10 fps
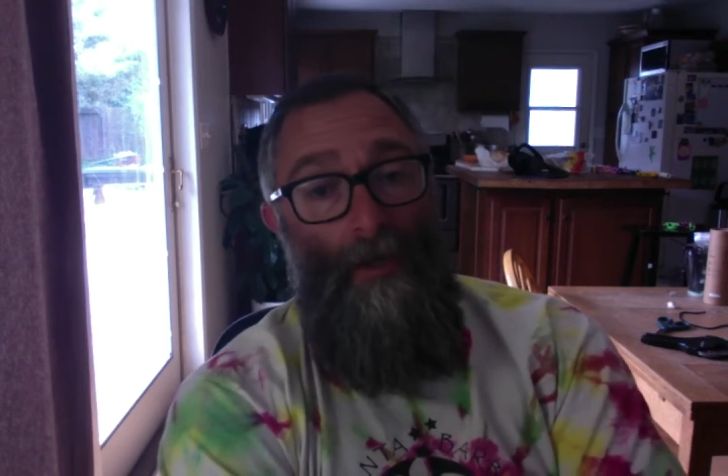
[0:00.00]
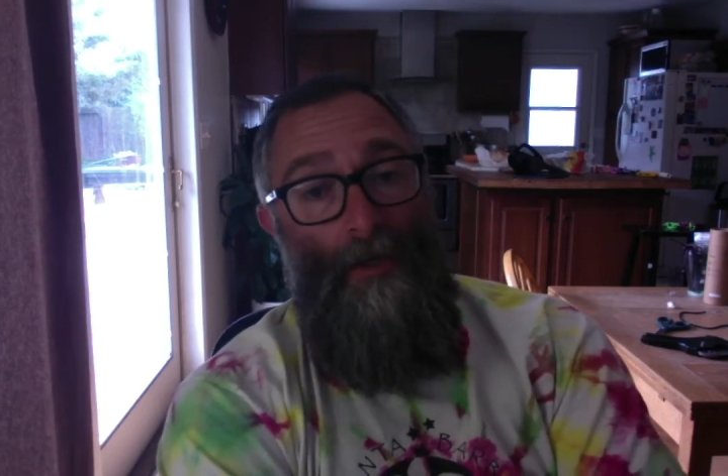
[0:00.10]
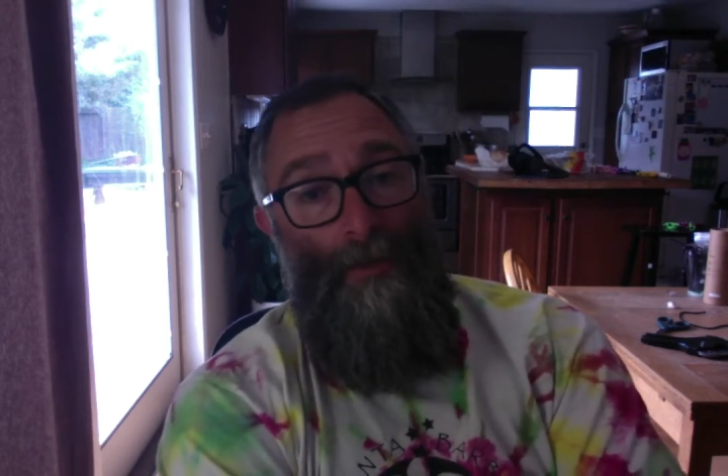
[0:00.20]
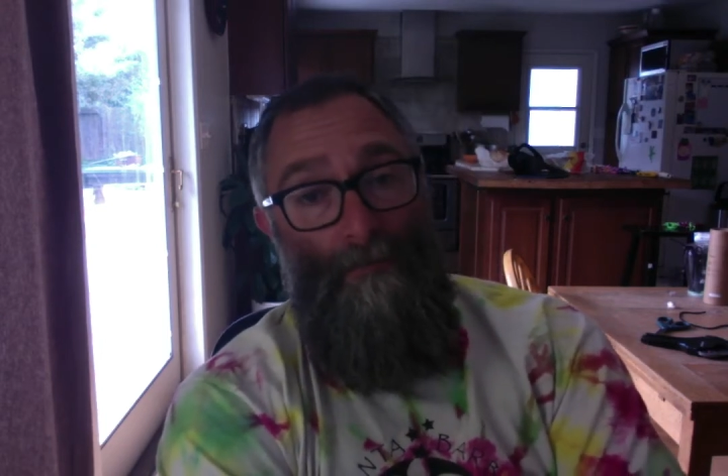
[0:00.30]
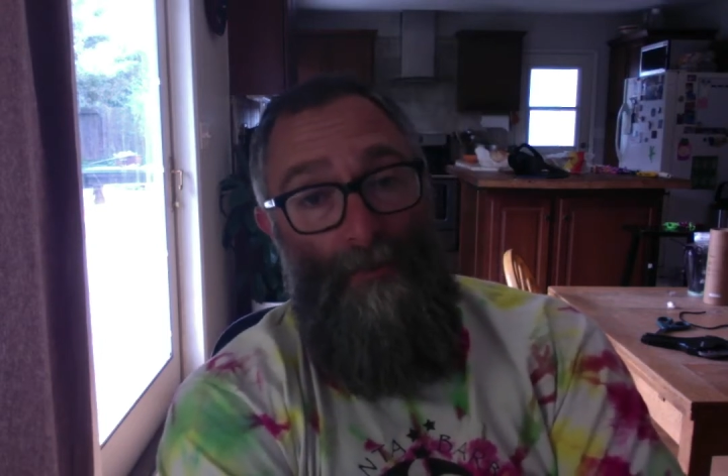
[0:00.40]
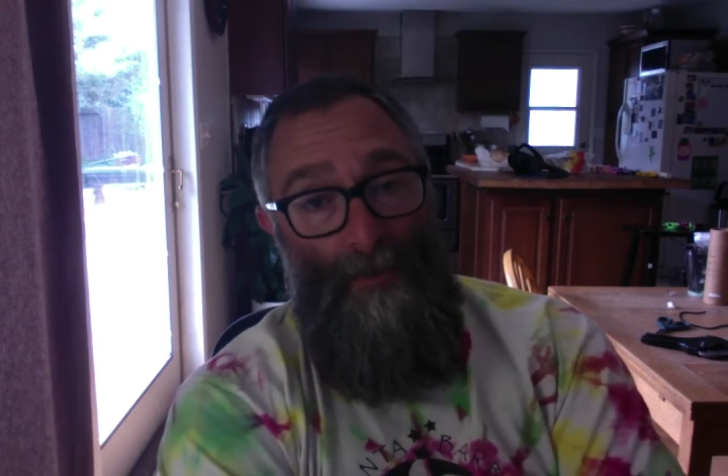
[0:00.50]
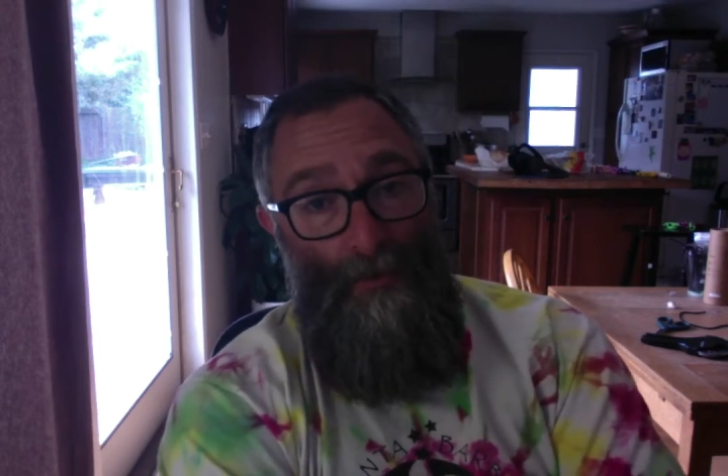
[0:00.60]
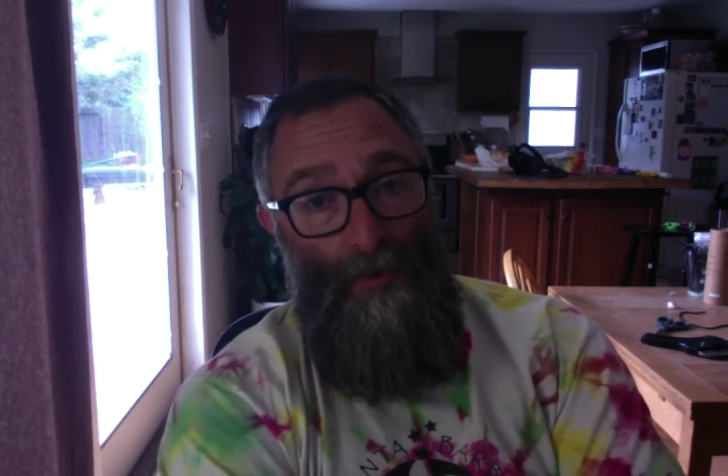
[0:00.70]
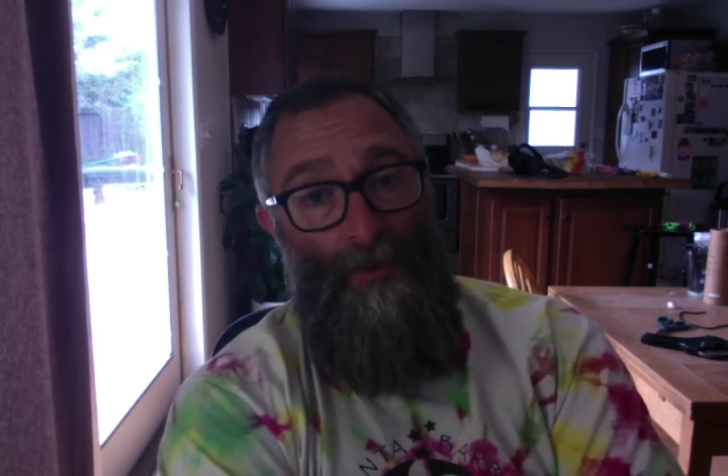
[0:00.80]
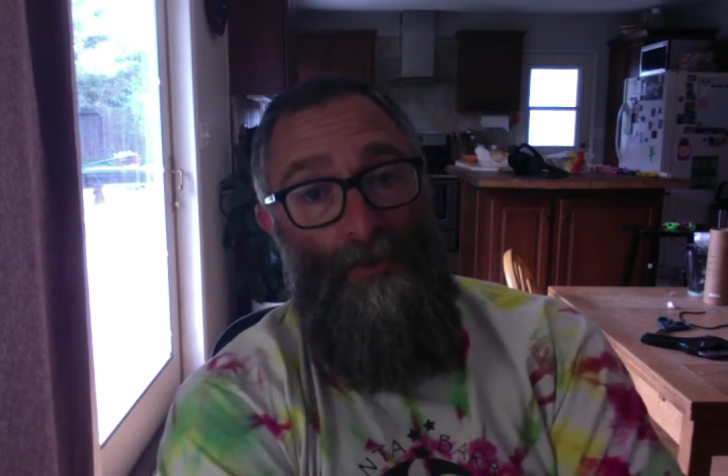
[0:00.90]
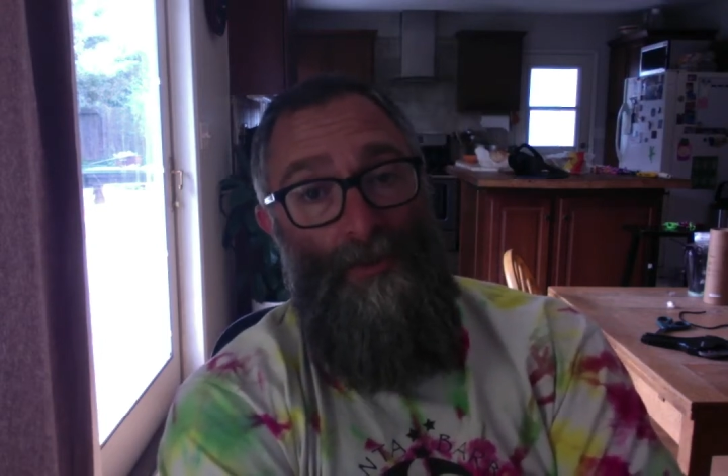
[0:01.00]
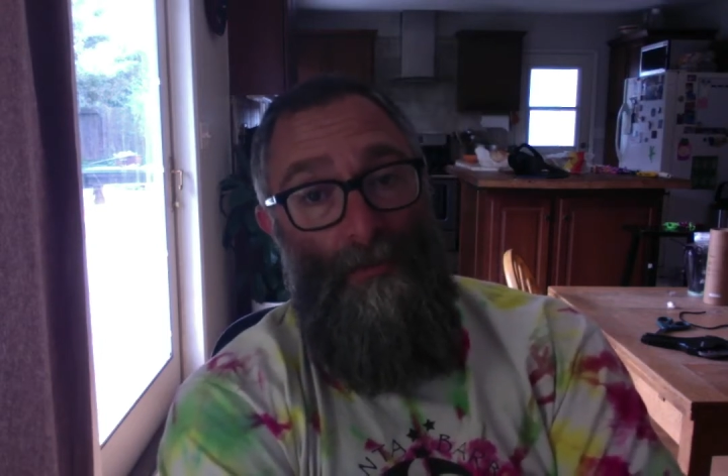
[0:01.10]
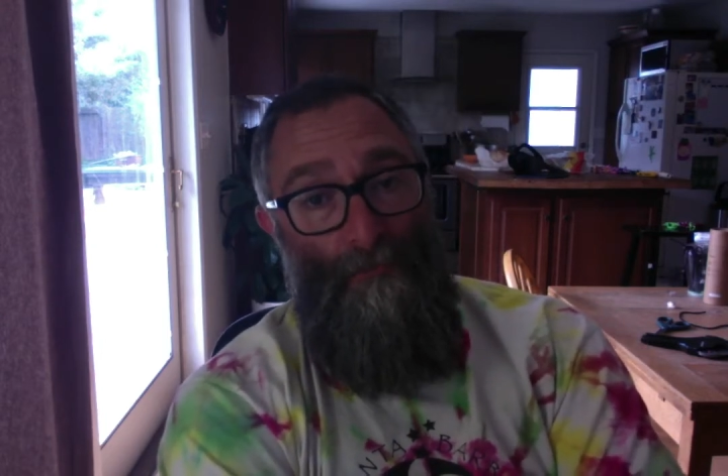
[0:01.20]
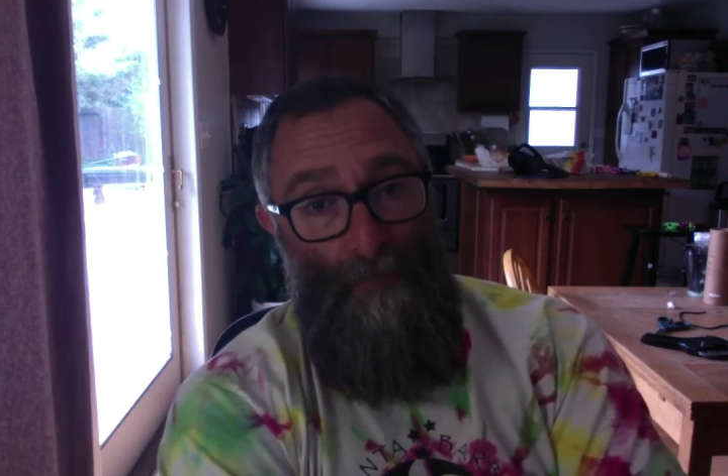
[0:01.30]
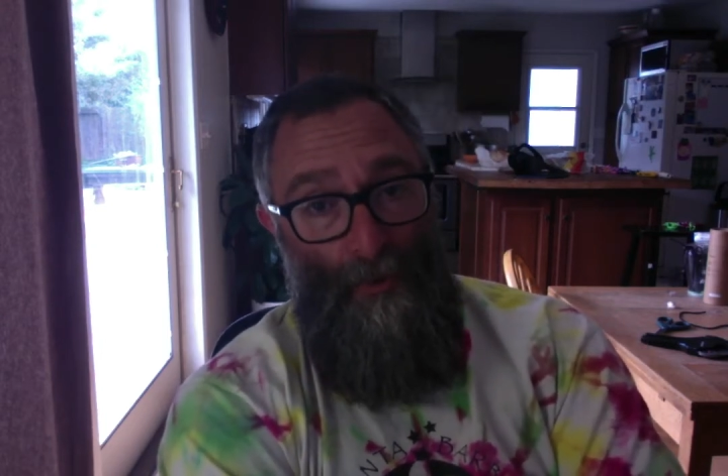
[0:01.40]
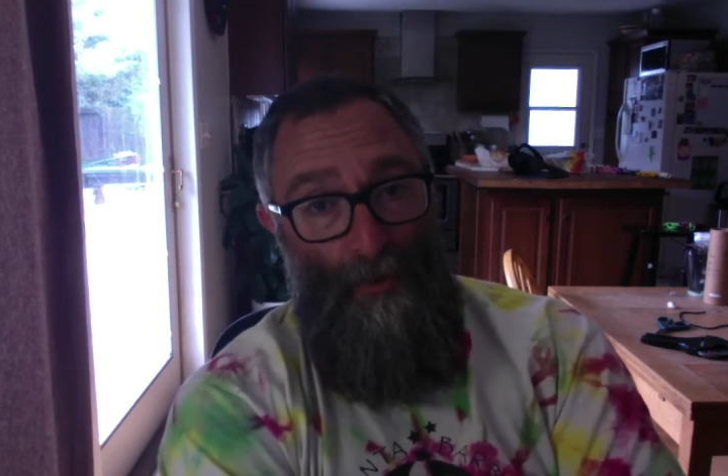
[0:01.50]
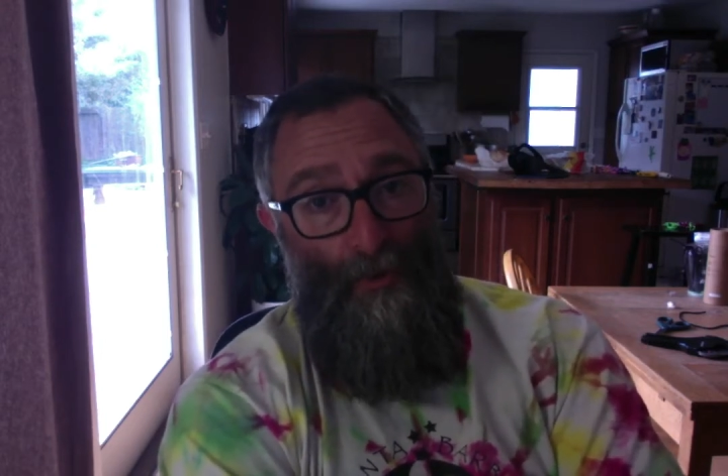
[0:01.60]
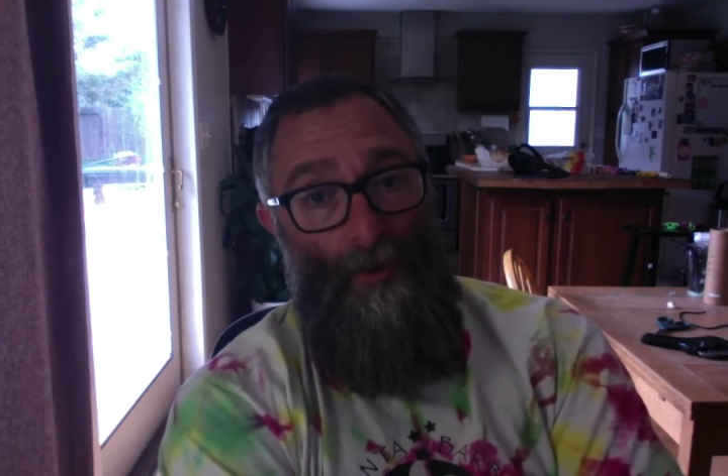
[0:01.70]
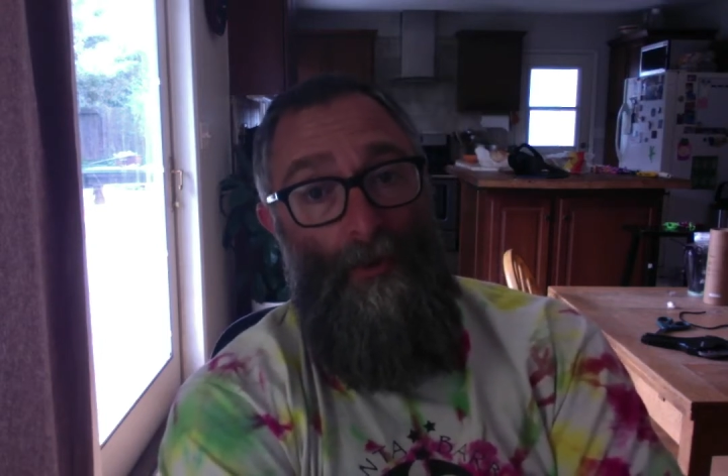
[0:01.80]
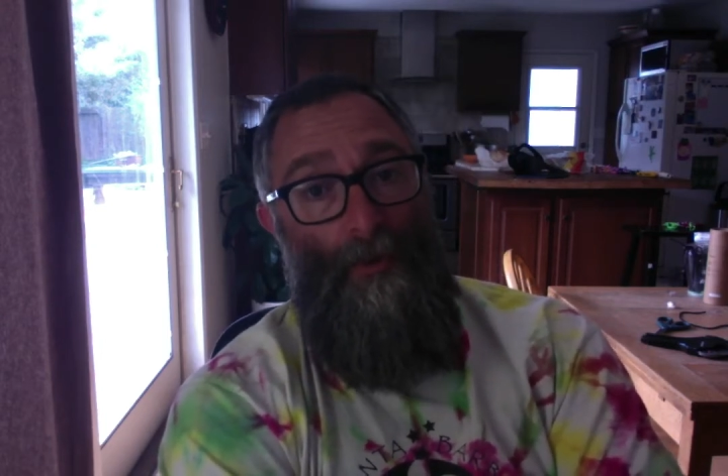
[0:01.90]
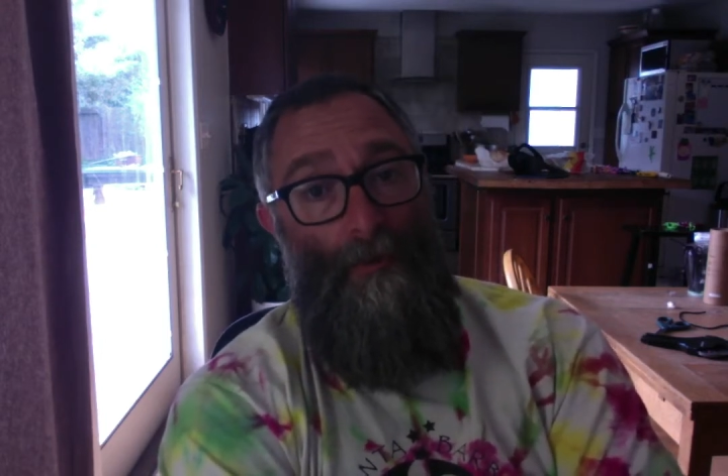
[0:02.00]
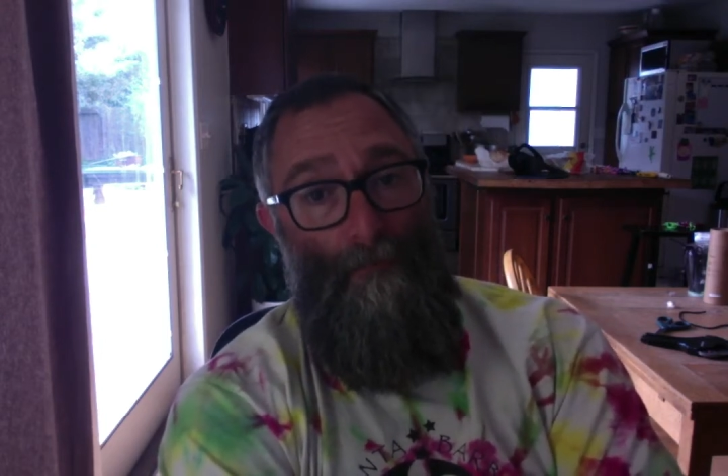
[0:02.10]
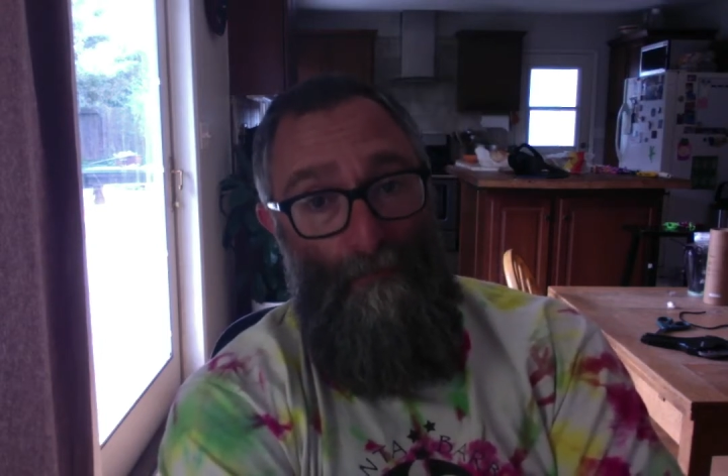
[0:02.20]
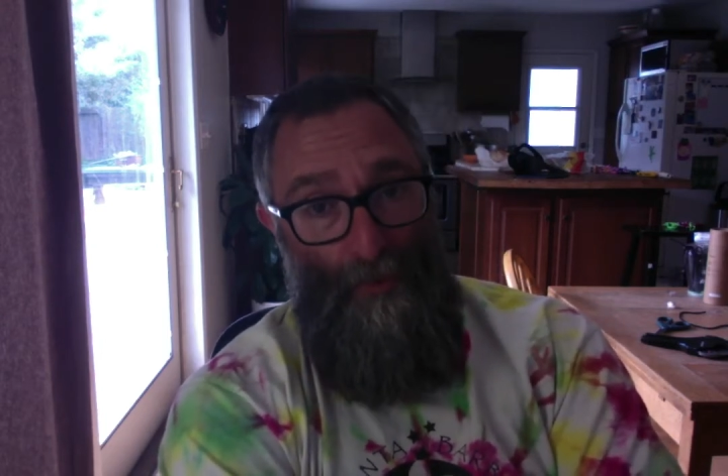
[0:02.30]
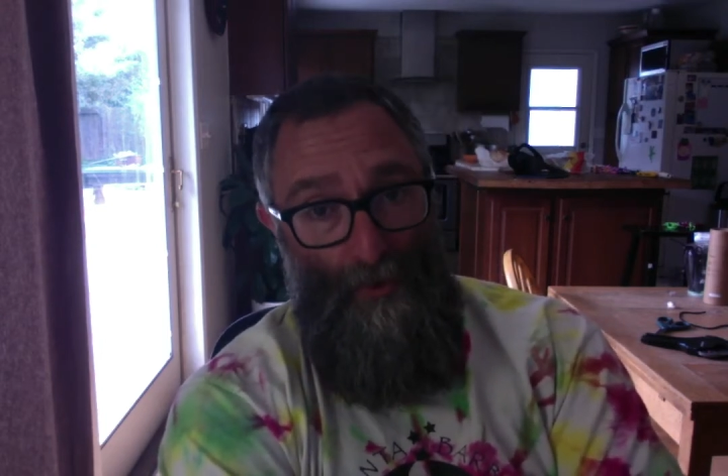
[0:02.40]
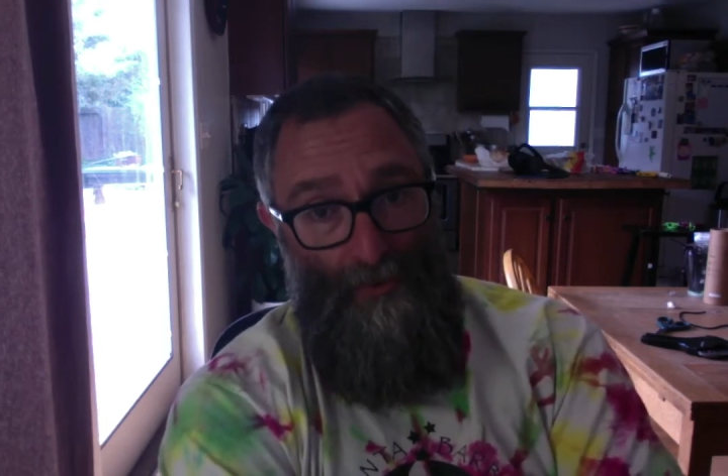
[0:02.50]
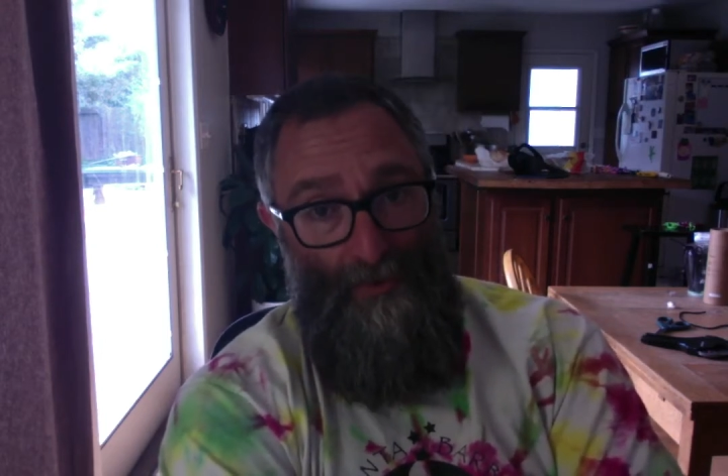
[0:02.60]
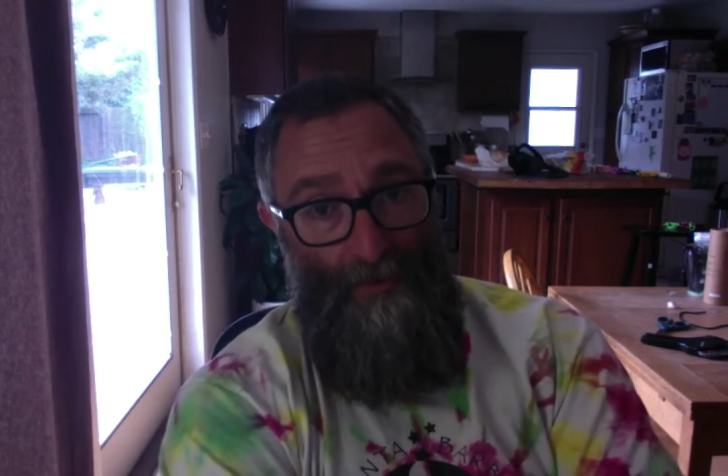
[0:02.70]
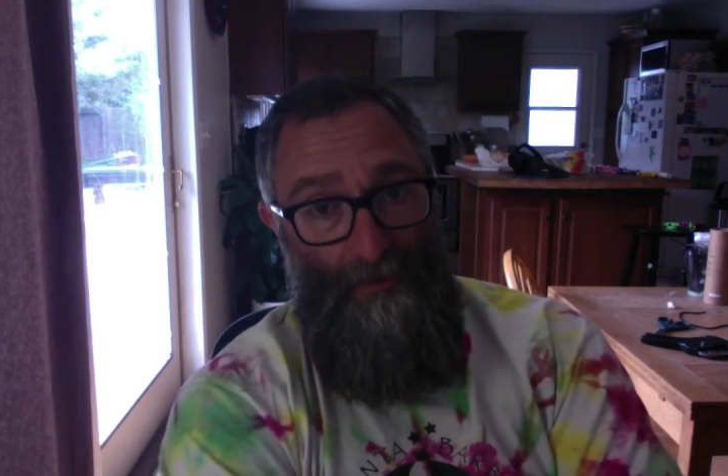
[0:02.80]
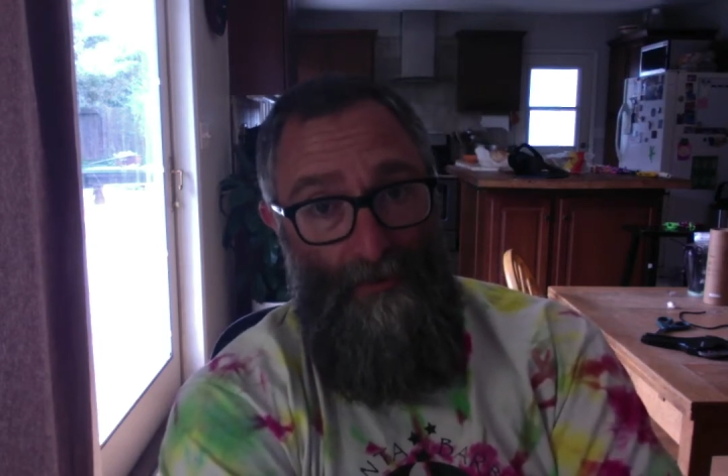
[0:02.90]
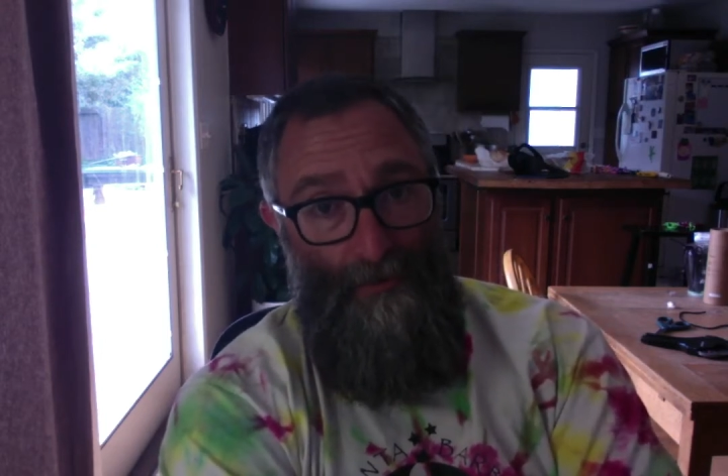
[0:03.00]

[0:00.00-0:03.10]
computers per person.